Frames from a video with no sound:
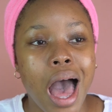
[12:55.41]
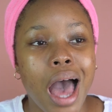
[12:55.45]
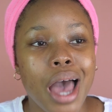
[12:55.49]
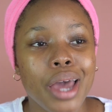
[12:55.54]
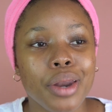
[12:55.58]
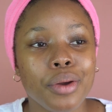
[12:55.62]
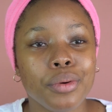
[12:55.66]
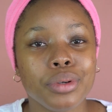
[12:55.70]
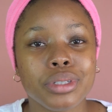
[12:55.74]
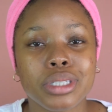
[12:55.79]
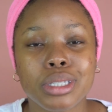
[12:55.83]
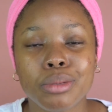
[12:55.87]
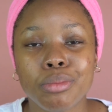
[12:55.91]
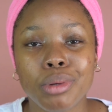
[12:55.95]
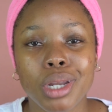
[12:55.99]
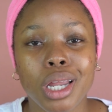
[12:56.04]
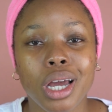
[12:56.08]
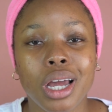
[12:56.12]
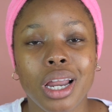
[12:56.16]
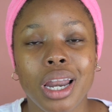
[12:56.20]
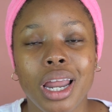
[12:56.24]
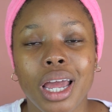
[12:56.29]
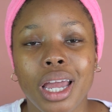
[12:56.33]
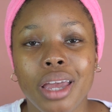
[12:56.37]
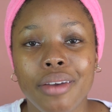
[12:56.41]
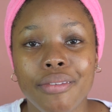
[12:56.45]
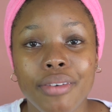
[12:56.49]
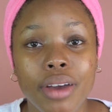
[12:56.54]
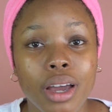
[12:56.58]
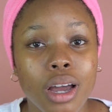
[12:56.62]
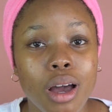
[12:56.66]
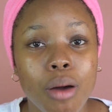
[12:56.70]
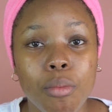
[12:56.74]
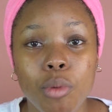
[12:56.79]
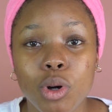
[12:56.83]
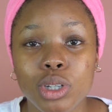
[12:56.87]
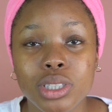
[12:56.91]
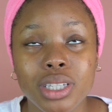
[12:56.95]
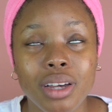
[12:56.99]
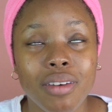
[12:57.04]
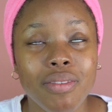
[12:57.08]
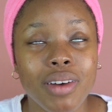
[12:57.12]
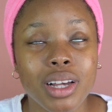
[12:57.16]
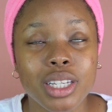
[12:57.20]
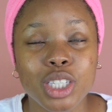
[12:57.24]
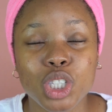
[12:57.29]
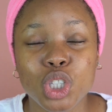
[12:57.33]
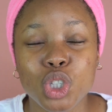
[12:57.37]
I don't want to be looking like if I come out
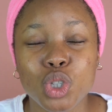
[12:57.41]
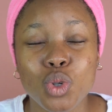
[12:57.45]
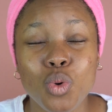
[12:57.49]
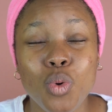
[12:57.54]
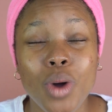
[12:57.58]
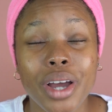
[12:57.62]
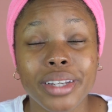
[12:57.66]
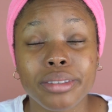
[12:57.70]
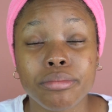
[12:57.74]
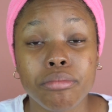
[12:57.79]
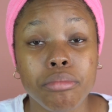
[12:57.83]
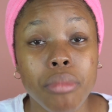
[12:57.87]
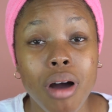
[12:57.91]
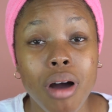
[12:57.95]
of a sweat